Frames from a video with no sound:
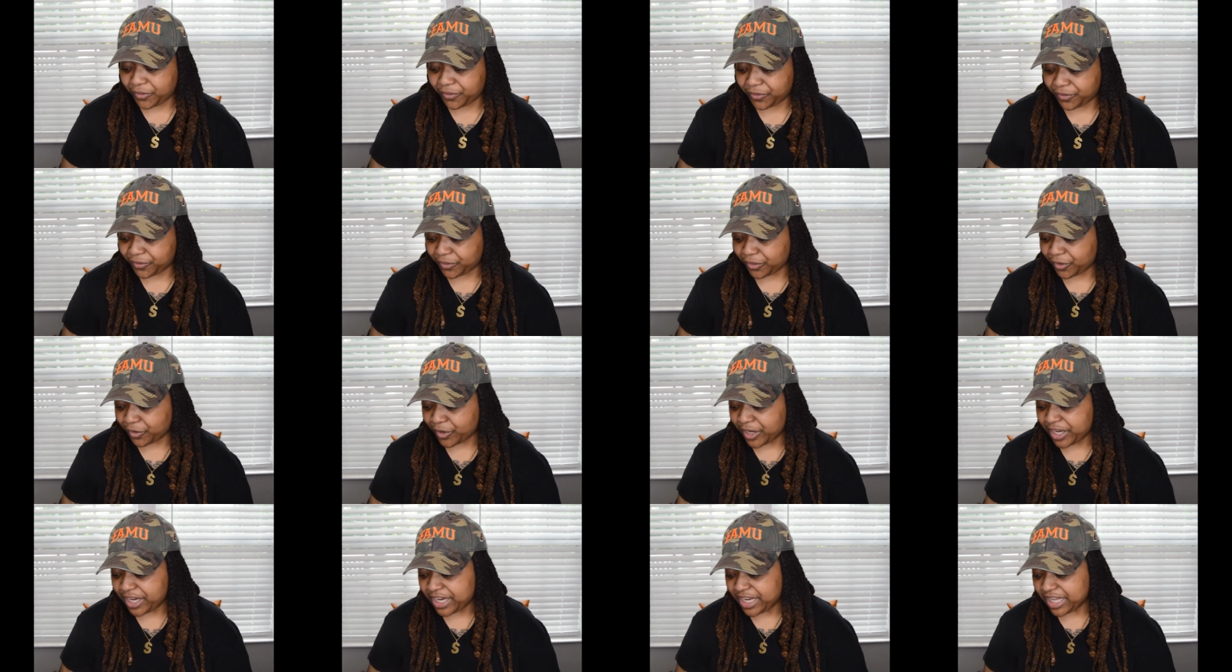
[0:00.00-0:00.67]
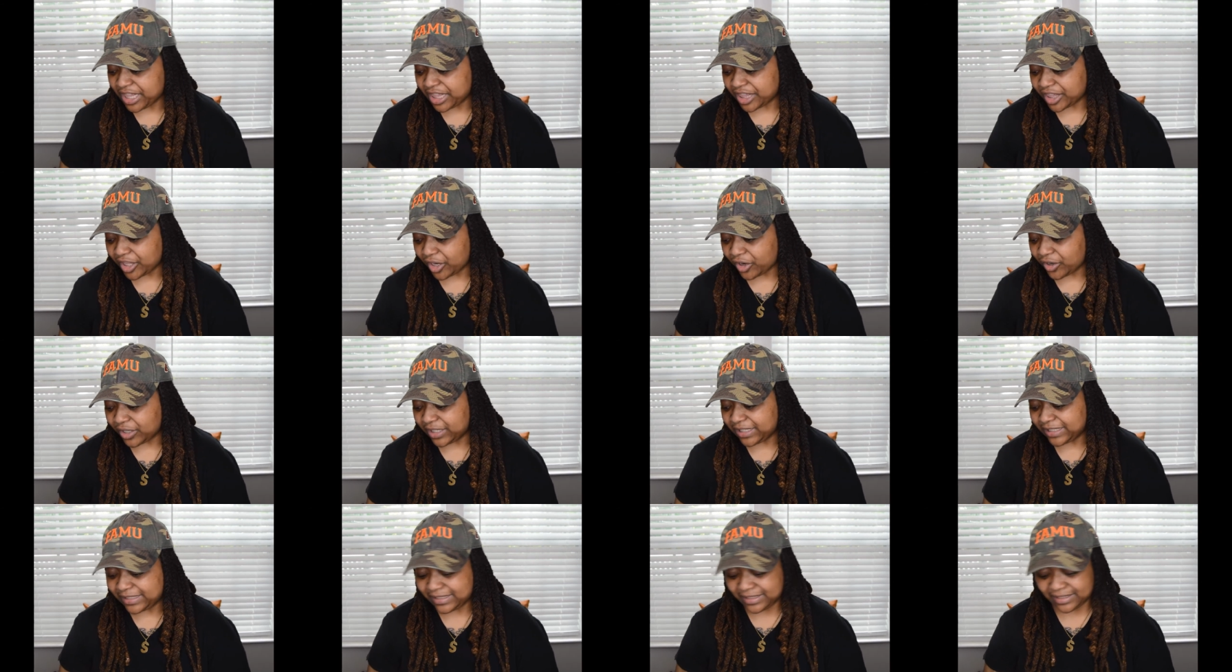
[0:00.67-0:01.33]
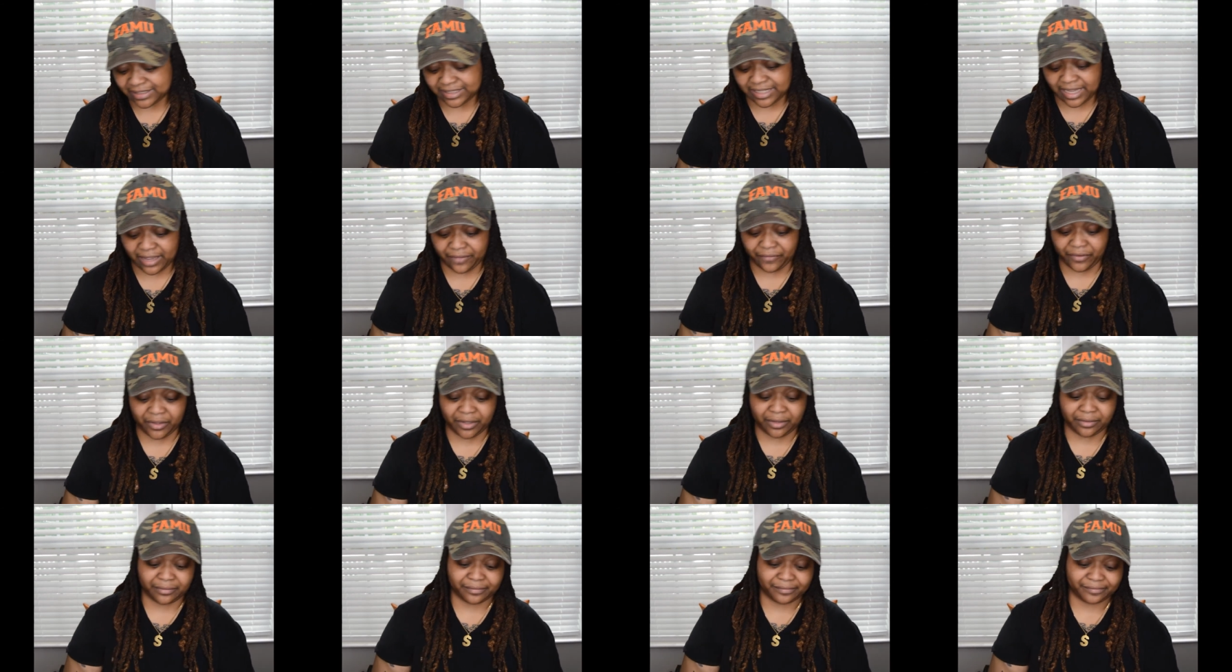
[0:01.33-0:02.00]

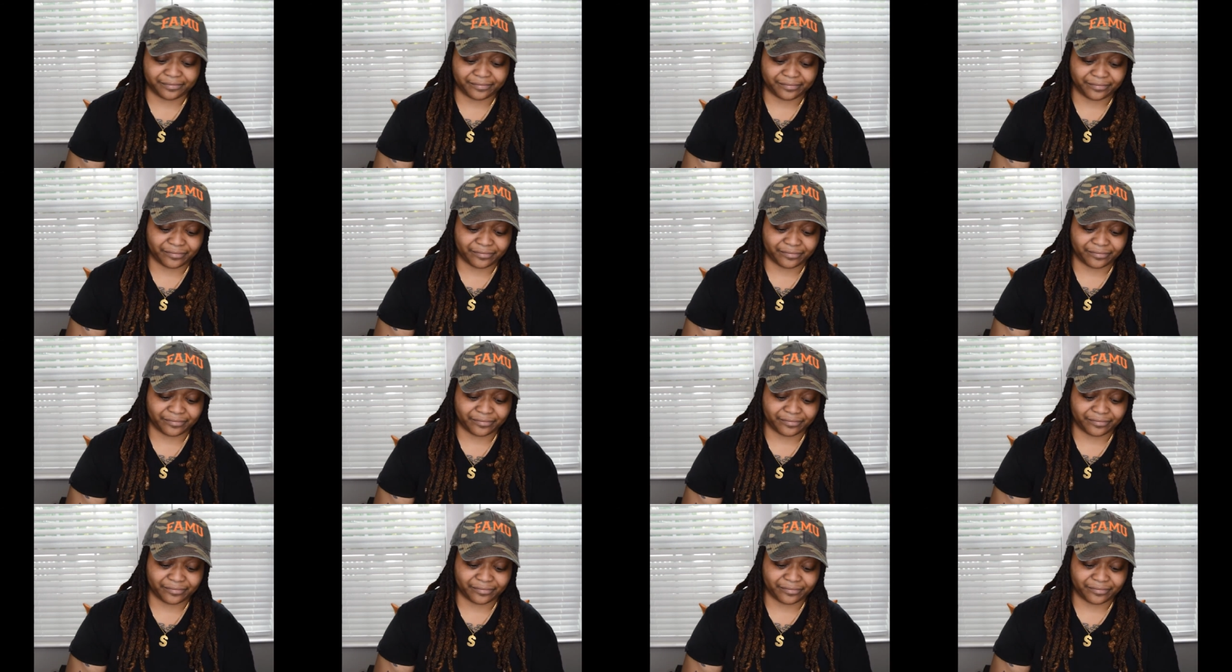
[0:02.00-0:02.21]
337.